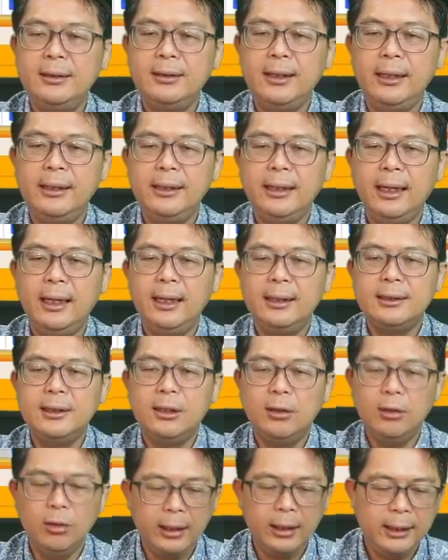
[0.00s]
Having
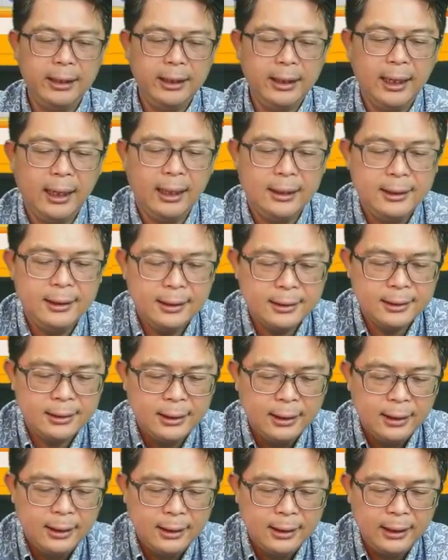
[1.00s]
said that, let's take a look at
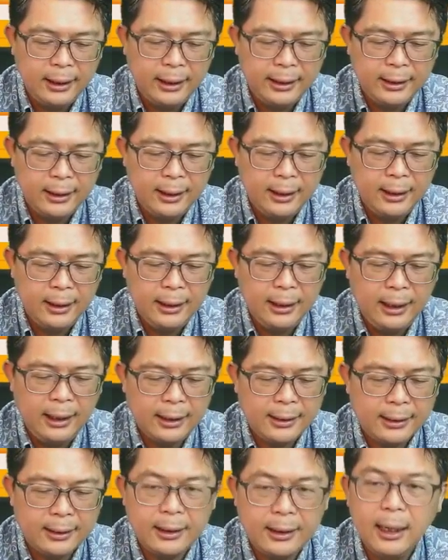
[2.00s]
the others,
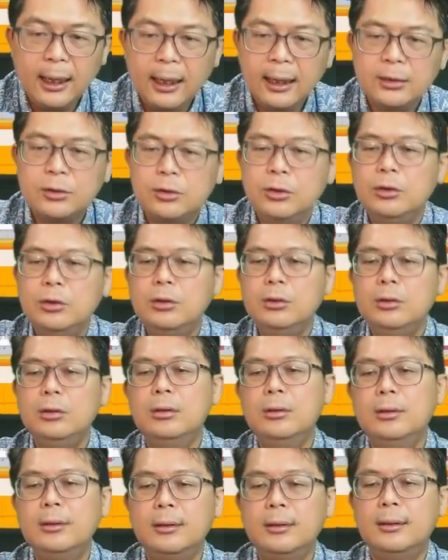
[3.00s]
like
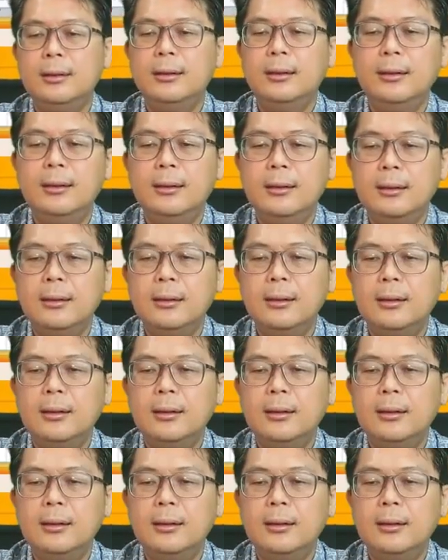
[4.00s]
Hatta too.